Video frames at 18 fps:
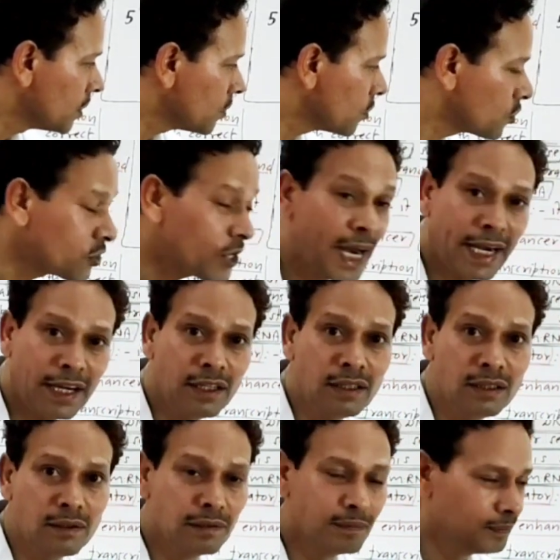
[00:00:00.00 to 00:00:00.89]

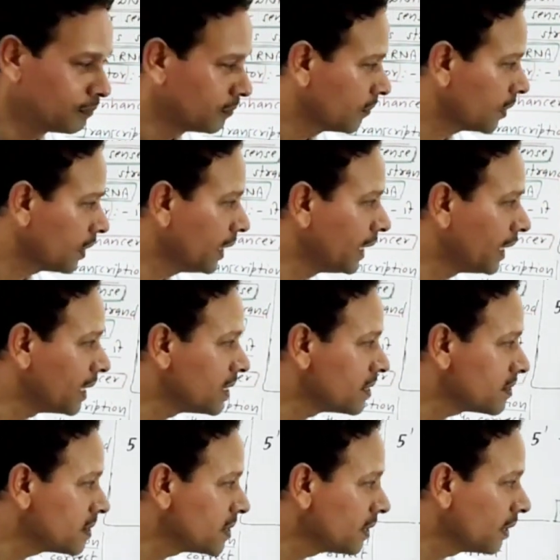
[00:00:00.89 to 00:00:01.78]
strand, it
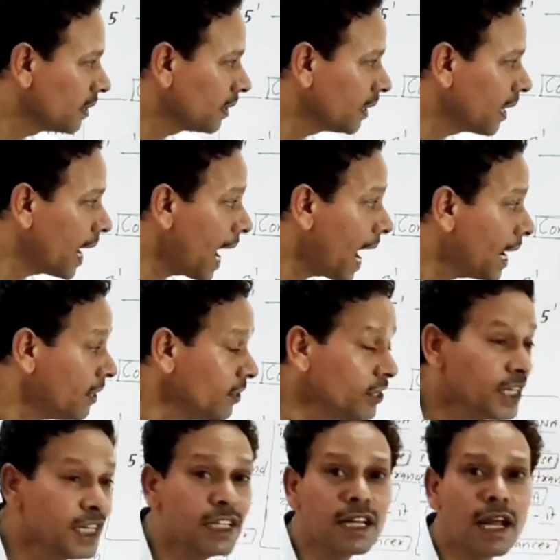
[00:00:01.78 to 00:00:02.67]
is
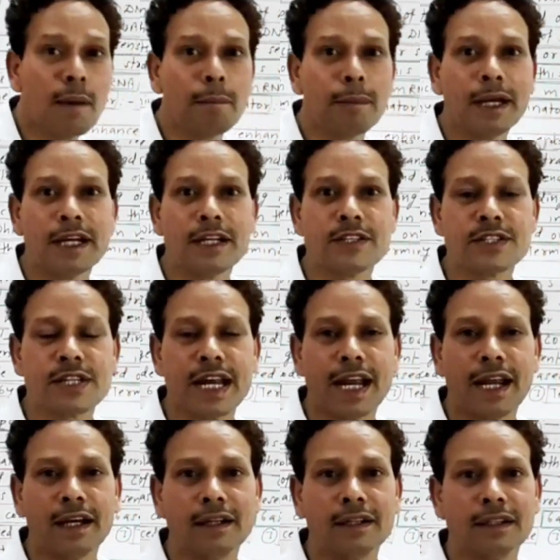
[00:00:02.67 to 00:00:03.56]
anti-template
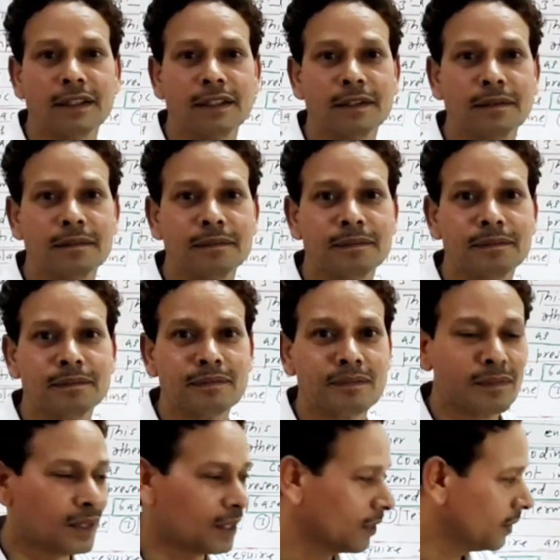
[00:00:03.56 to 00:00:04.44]
strand.
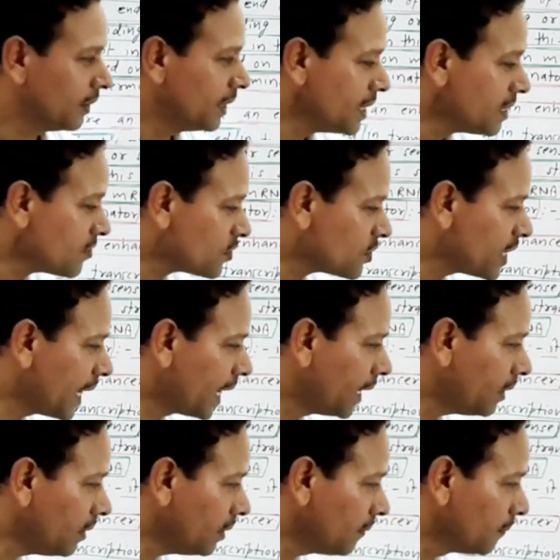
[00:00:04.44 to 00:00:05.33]
This
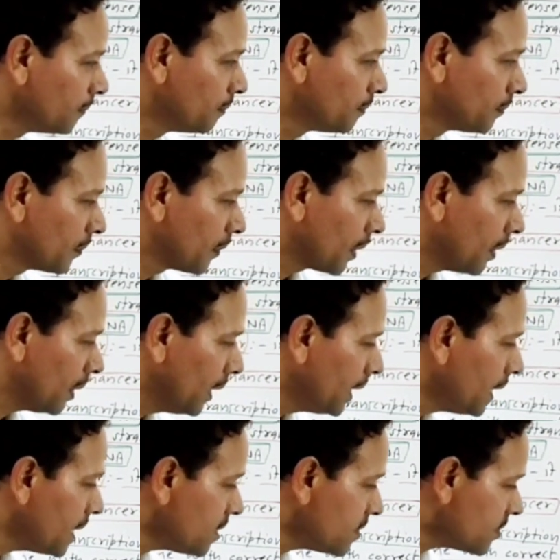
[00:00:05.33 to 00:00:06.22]
strand,
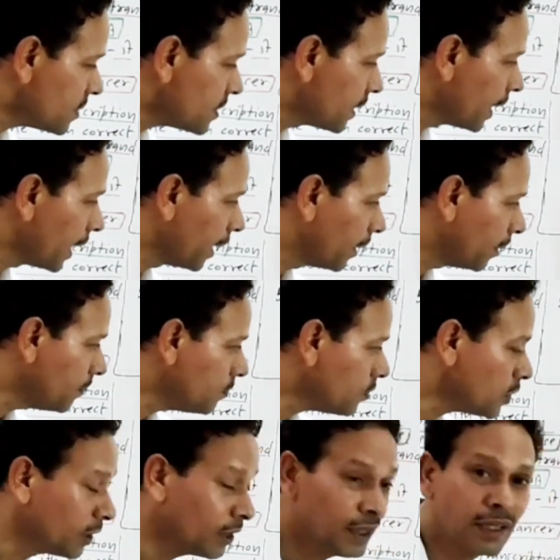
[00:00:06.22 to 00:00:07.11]
it is
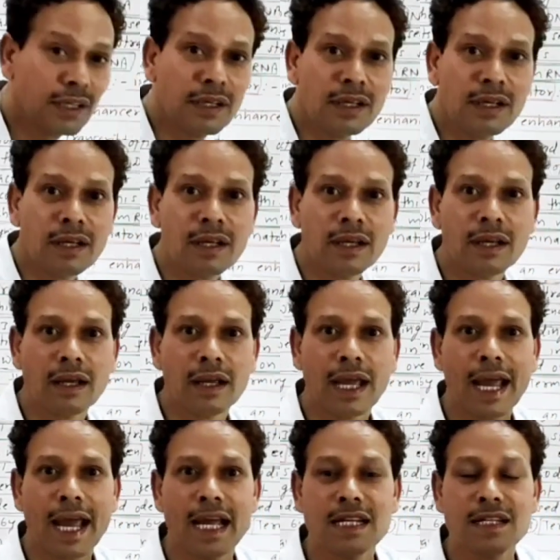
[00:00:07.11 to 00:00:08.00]
named
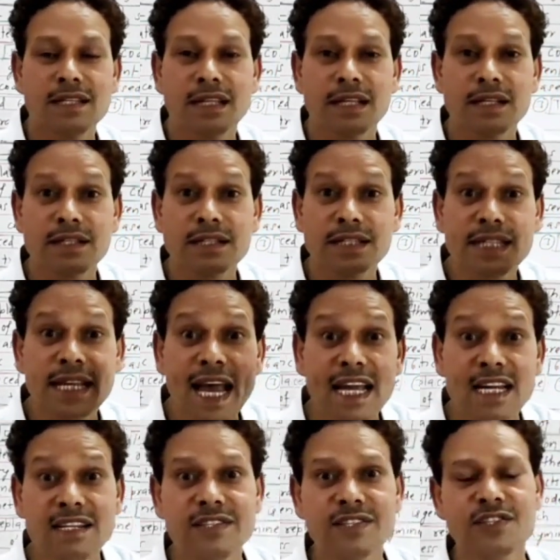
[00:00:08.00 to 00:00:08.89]
as a
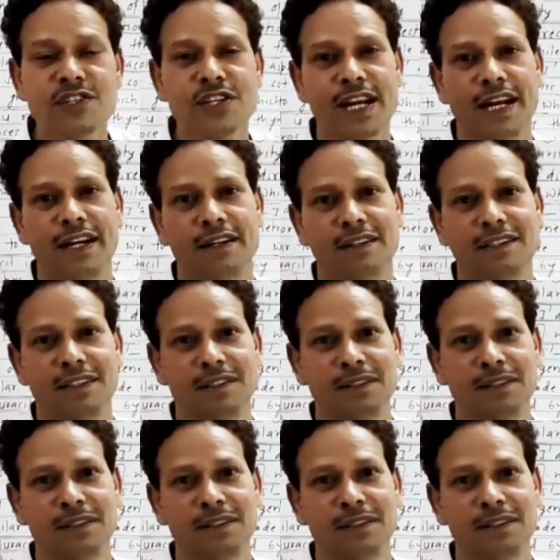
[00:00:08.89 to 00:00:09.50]
sense strand.